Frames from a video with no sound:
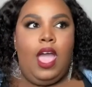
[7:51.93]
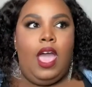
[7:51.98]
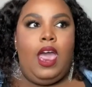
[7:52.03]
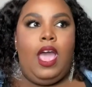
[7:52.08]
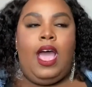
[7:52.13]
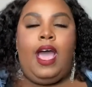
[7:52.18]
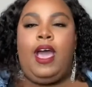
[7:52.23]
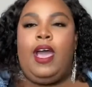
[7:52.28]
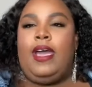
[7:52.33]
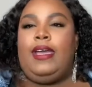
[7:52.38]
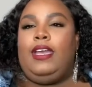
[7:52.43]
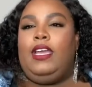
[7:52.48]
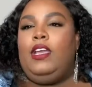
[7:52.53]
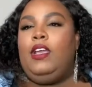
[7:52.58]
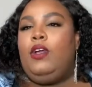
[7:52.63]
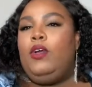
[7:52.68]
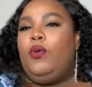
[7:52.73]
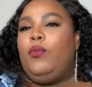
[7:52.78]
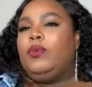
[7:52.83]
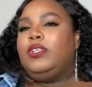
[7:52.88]
I
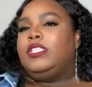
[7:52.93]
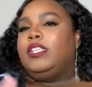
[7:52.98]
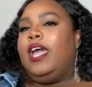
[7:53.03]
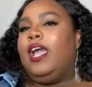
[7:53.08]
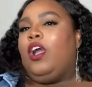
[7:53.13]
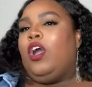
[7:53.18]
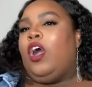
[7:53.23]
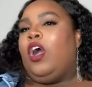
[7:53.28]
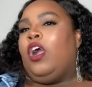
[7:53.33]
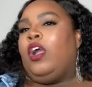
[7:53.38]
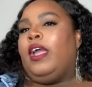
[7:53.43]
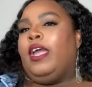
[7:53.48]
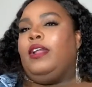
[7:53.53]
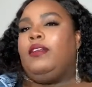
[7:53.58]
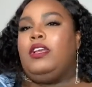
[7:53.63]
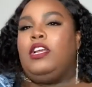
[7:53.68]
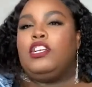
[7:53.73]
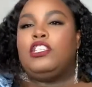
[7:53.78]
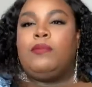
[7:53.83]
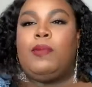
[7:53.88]
was like, all right,
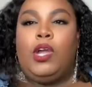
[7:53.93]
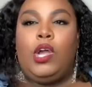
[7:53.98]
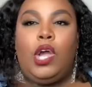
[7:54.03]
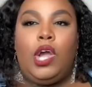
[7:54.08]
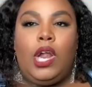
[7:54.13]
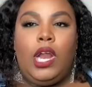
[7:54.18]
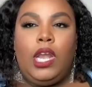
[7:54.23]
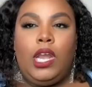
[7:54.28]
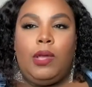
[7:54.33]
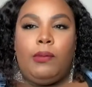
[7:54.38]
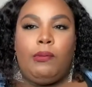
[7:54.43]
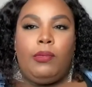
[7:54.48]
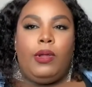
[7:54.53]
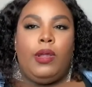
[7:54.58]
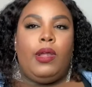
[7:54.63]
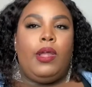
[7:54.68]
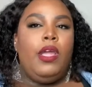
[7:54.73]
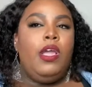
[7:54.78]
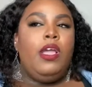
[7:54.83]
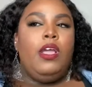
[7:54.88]
here's my card
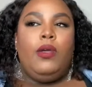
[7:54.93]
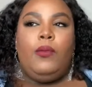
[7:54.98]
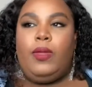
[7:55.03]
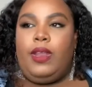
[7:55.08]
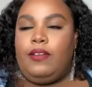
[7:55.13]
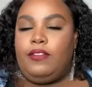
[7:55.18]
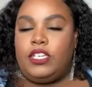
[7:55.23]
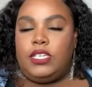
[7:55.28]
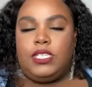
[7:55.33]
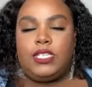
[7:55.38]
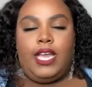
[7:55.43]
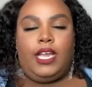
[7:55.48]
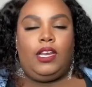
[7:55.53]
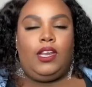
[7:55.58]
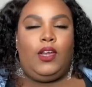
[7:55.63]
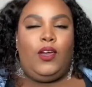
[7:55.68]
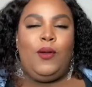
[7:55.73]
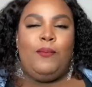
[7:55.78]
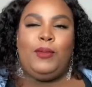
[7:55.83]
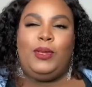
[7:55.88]
number, whatever. She's like,
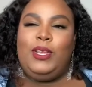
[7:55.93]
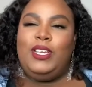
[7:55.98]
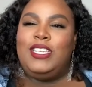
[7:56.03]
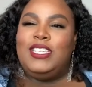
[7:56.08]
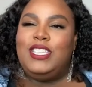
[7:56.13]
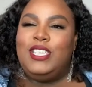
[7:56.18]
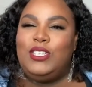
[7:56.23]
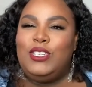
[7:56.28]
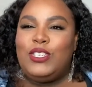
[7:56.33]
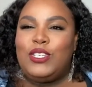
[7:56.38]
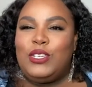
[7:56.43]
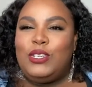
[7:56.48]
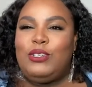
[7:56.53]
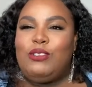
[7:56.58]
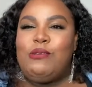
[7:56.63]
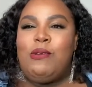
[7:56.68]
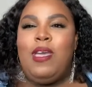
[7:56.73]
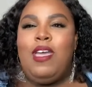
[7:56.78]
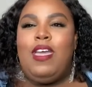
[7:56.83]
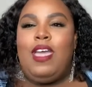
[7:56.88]
no, I'm gonna send
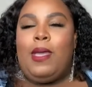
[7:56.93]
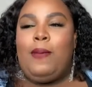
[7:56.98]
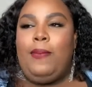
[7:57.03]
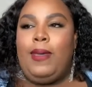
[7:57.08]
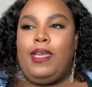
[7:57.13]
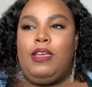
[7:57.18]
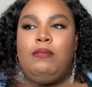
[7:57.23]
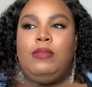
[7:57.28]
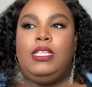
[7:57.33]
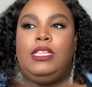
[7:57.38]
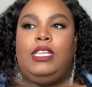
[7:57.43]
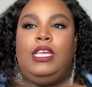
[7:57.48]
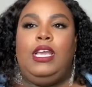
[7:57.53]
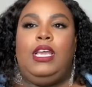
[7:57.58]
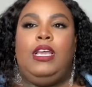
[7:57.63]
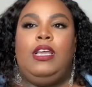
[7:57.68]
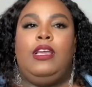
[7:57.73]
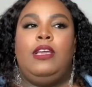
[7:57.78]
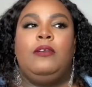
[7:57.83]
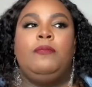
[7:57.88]
you a payment
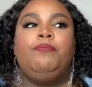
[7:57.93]
link